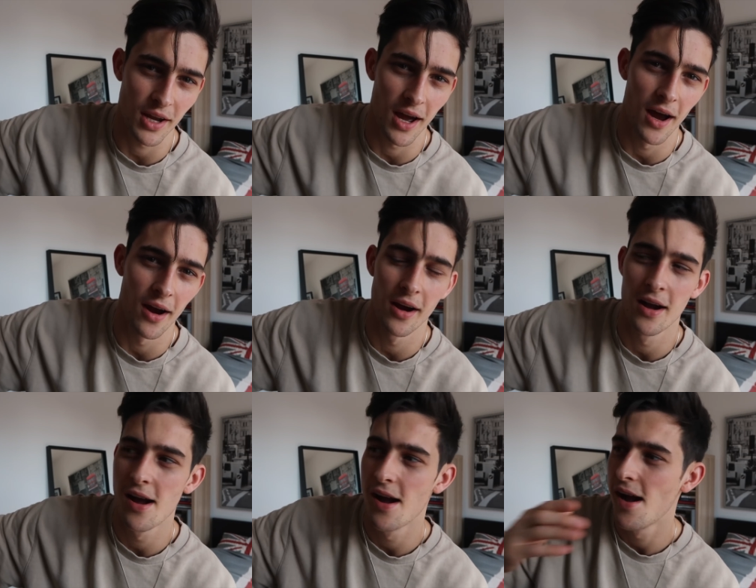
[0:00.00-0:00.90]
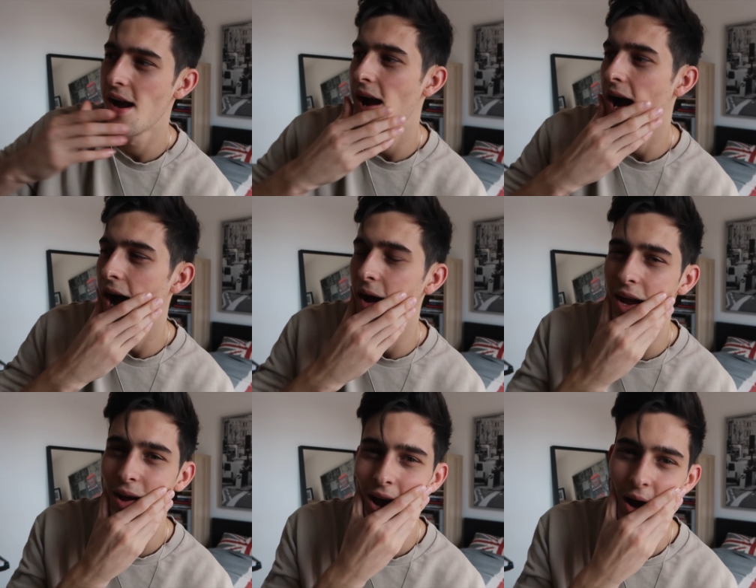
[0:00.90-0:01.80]
to go,
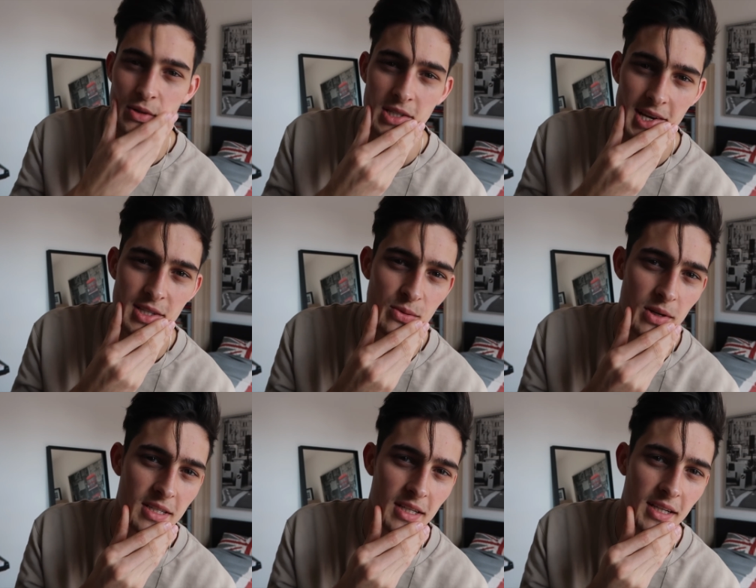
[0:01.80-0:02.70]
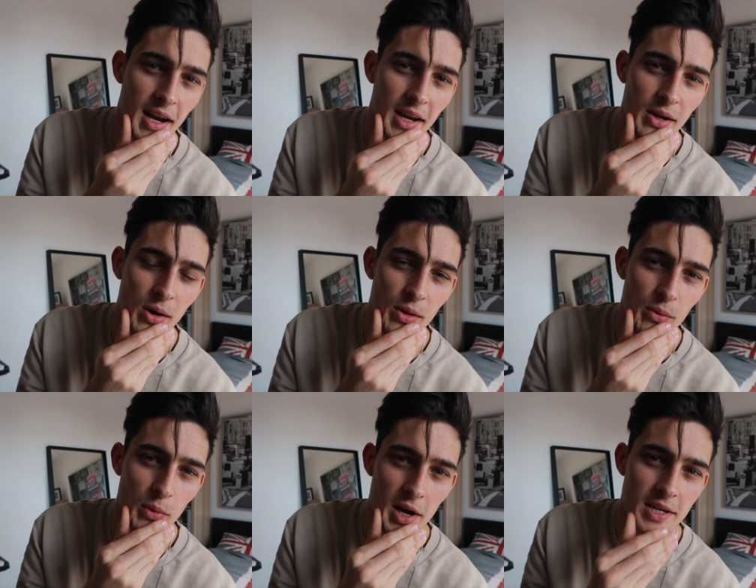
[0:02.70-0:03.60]
I, I was in Switzerland and I got
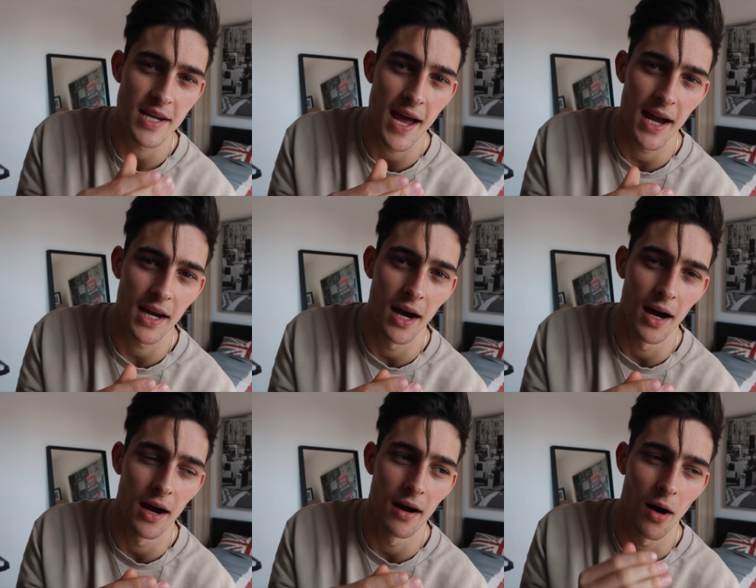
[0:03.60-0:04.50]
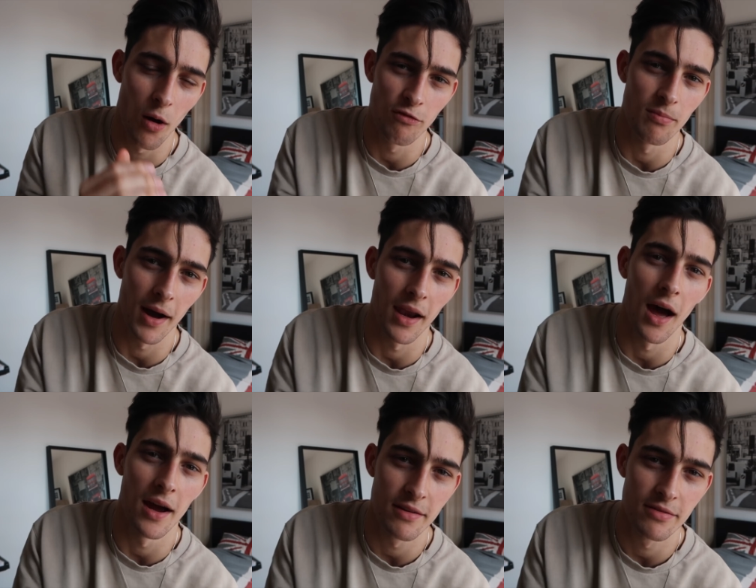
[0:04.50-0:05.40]
the worst haircut of my
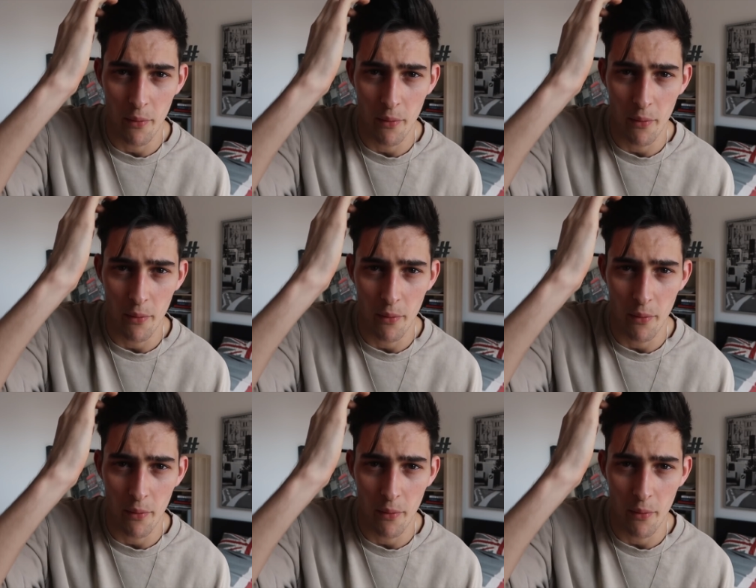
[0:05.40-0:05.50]
life.